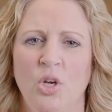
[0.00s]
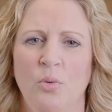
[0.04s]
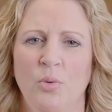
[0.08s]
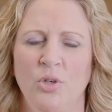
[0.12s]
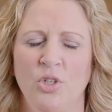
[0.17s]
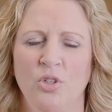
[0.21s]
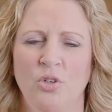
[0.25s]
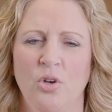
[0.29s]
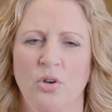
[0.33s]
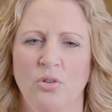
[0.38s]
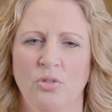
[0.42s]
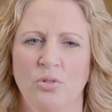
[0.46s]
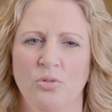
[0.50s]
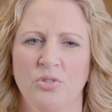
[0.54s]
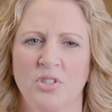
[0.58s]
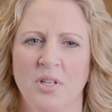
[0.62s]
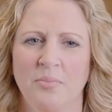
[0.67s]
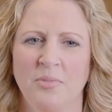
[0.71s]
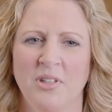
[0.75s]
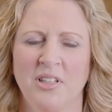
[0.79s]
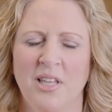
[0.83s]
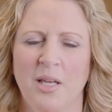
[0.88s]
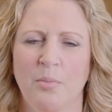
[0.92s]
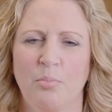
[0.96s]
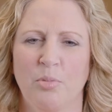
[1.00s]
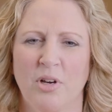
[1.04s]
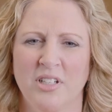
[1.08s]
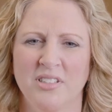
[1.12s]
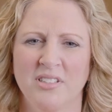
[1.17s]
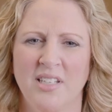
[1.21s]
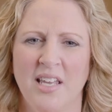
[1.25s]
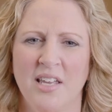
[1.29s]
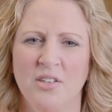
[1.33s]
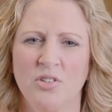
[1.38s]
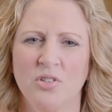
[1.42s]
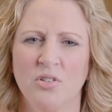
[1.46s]
know, when you go through something like
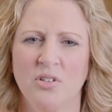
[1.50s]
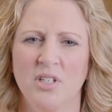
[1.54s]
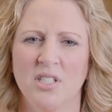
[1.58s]
breast cancer,